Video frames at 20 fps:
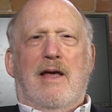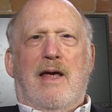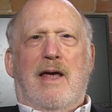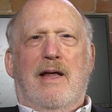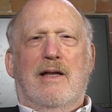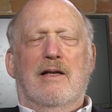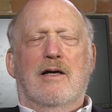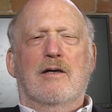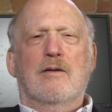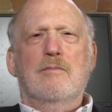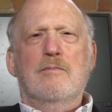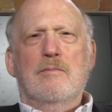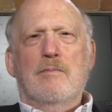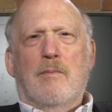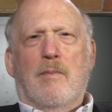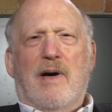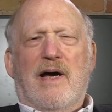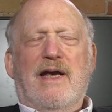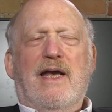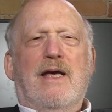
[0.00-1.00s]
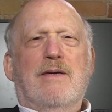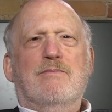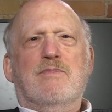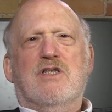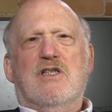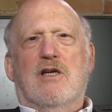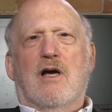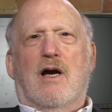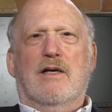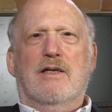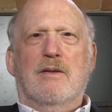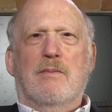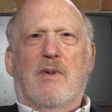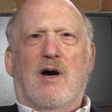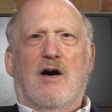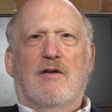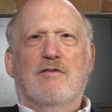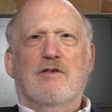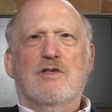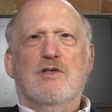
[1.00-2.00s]
Hello, my name is Dr.
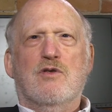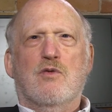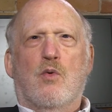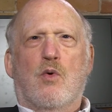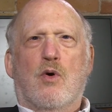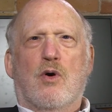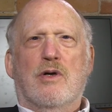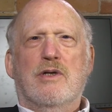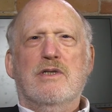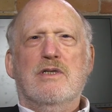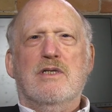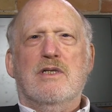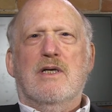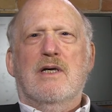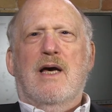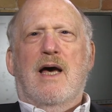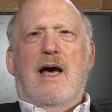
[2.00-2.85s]
Marvin Swartz.